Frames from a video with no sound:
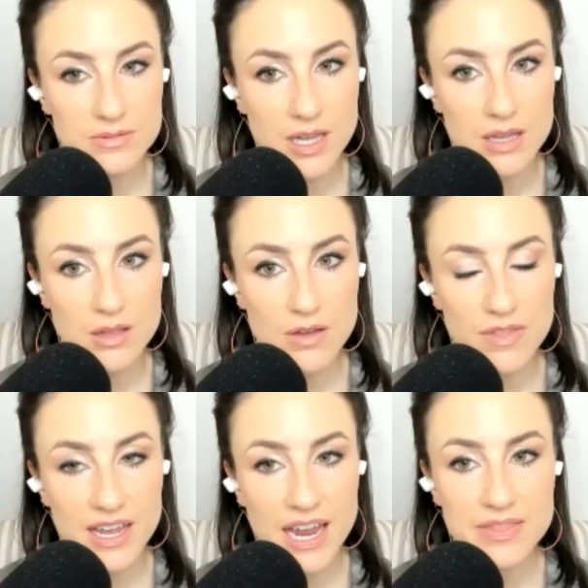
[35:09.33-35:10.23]
I love
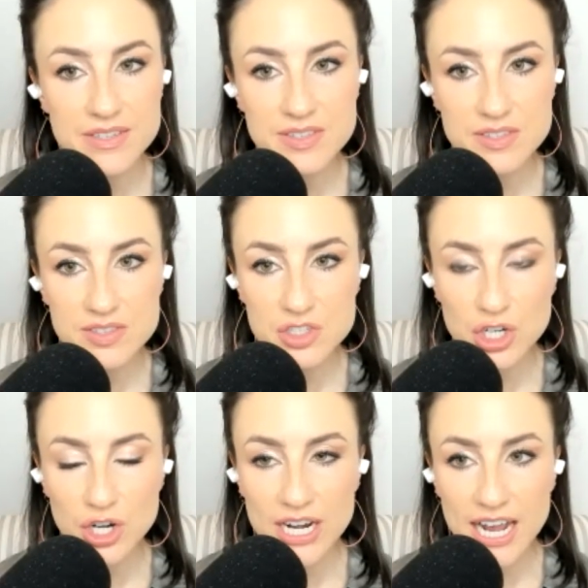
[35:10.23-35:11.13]
that. And this is such
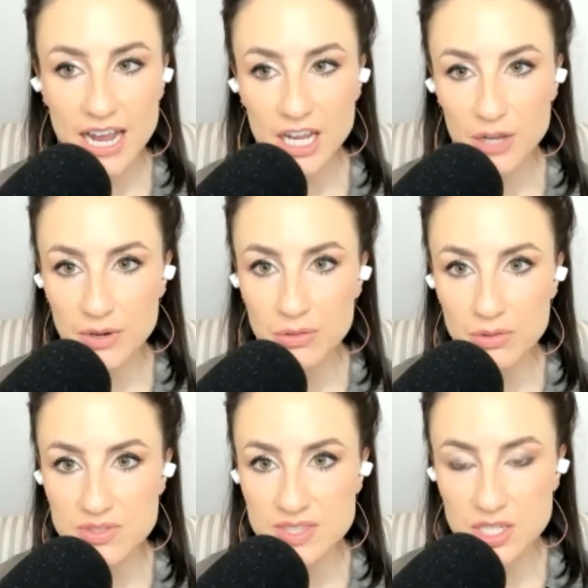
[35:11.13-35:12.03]
a great hack. I want to
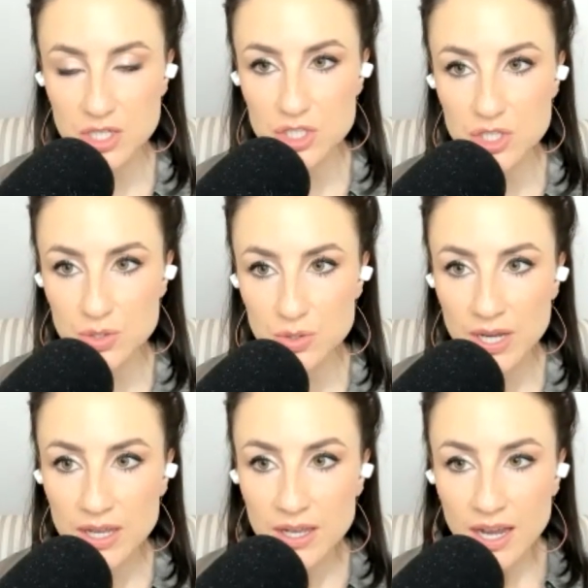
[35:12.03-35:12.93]
throw this in here too.
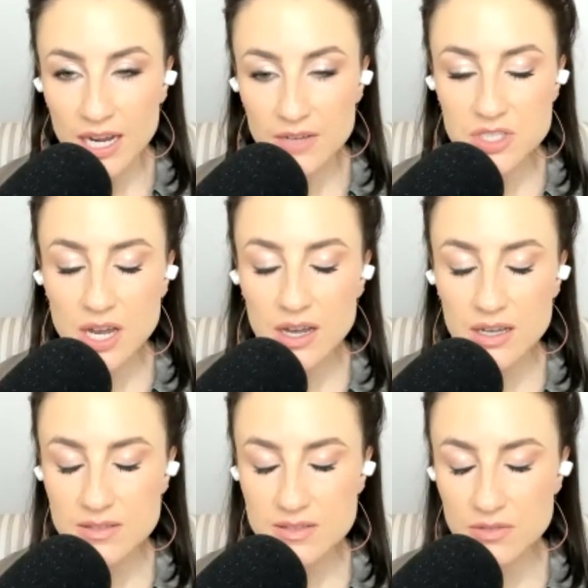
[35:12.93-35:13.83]
I have
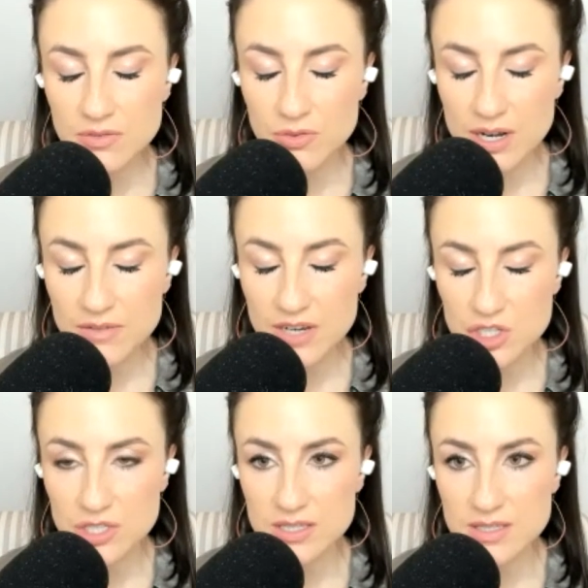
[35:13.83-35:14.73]
tons of
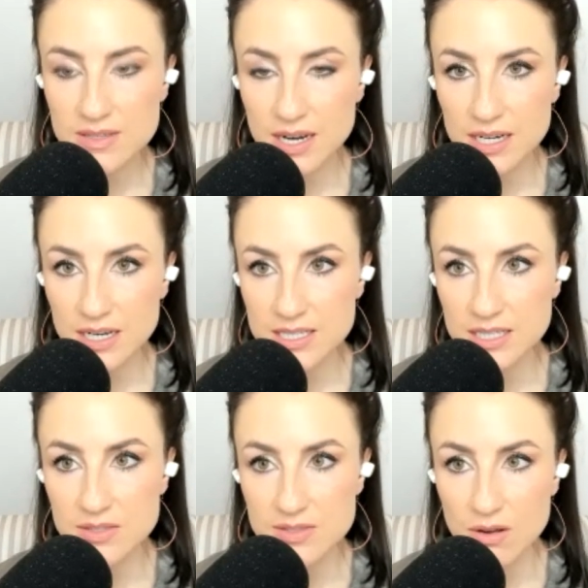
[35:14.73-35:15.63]
renovation design
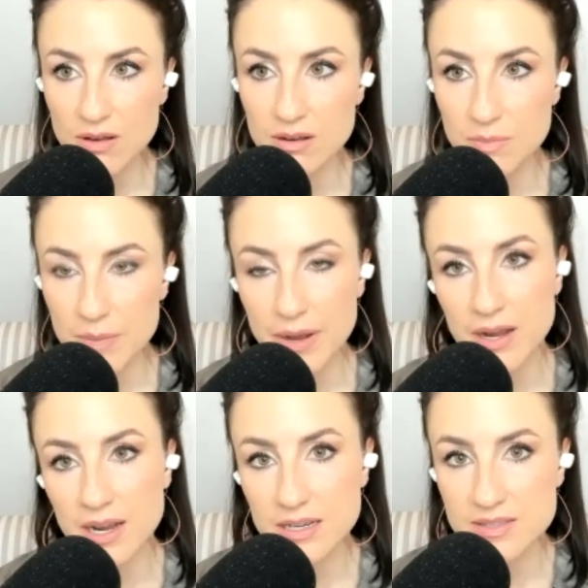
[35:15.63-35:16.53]
ideas on my
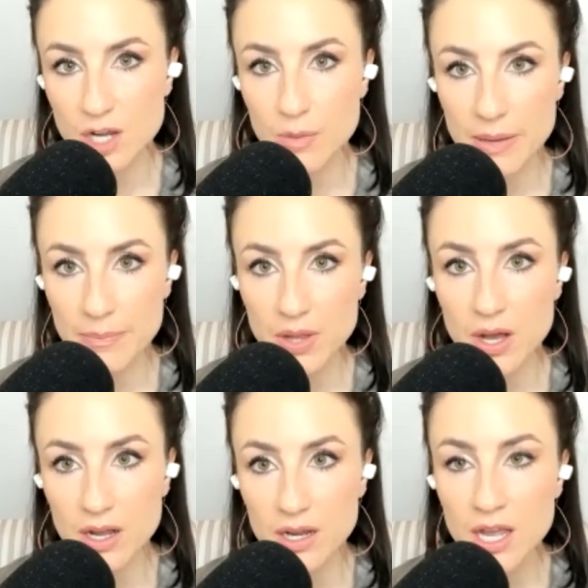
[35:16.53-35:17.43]
podcast, on my
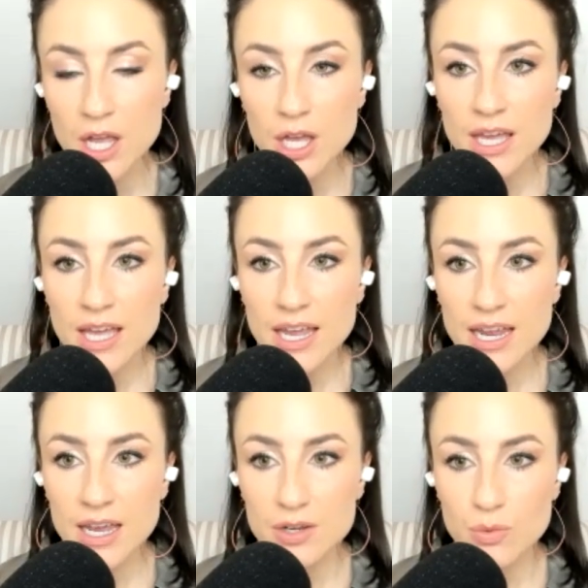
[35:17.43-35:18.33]
blog.
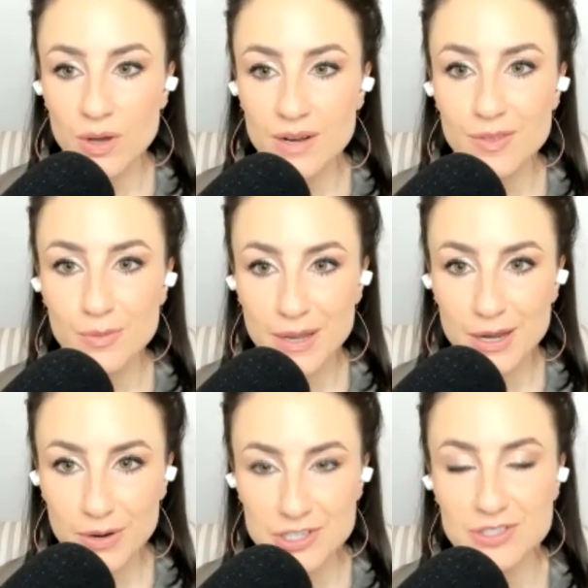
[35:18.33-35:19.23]
And one of the
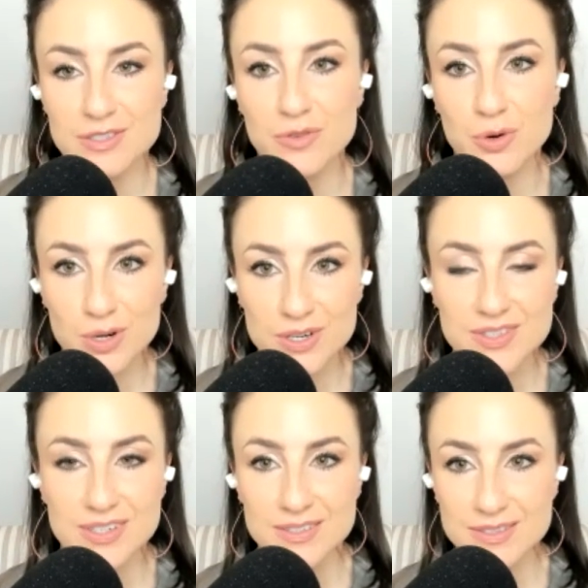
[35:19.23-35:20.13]
big questions, of
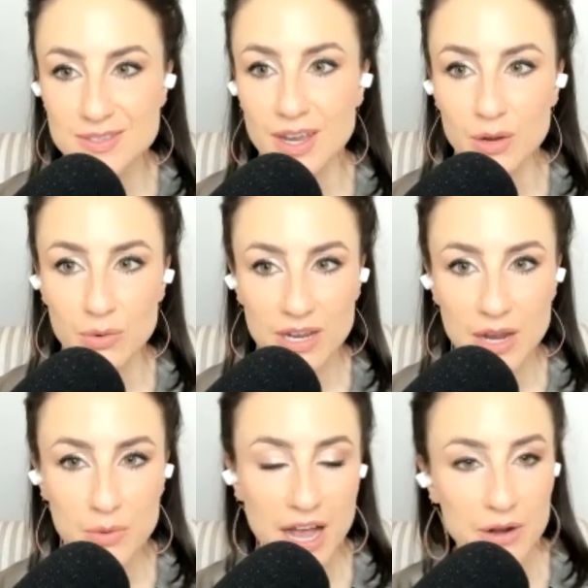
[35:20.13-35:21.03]
course, is,
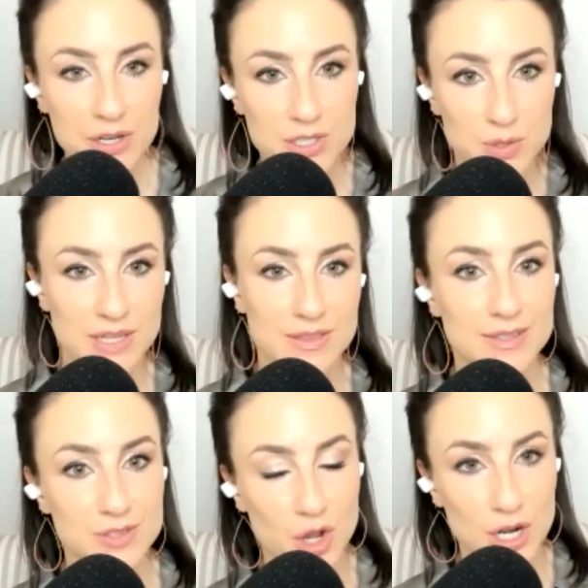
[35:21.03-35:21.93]
okay, well, how are you doing
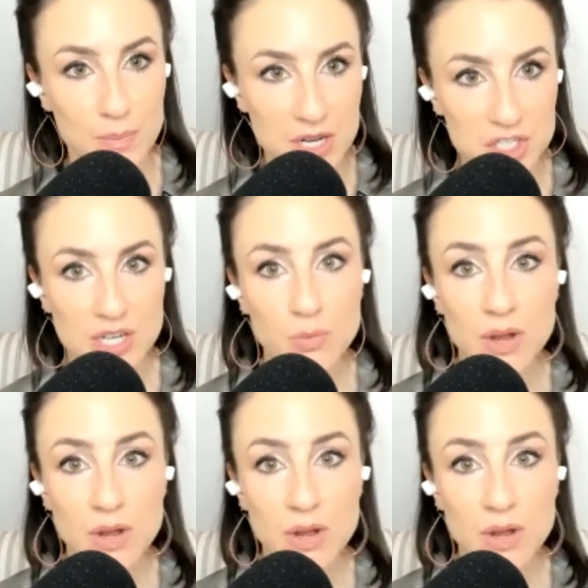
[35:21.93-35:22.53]
these on a budget?